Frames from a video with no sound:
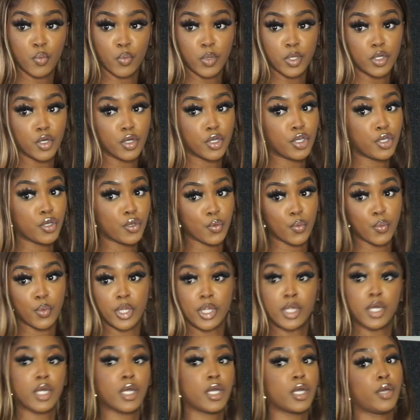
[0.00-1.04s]
We look cute, we
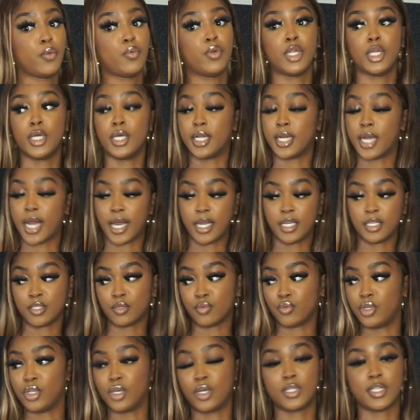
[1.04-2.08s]
look good, we look nice,
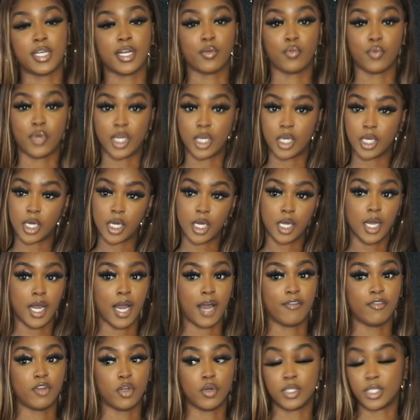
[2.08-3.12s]
we look like we
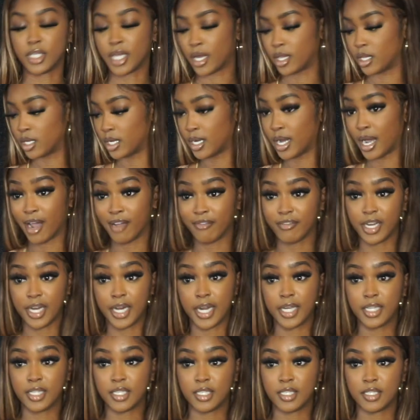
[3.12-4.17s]
have it all together. I really
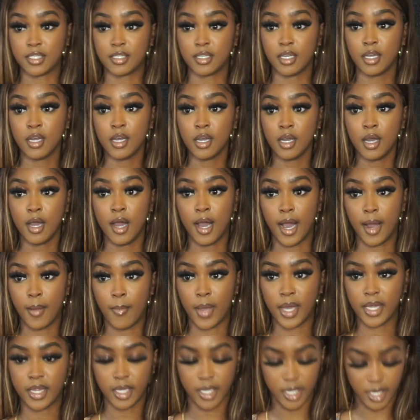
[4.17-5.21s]
like this. Um,
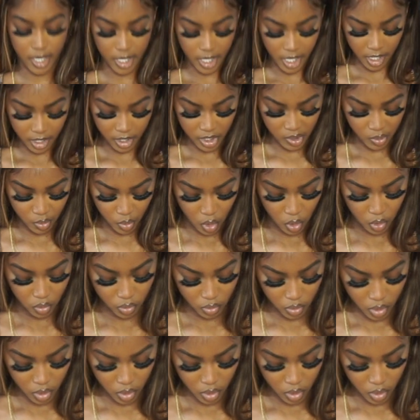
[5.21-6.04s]
I think I got it in a small.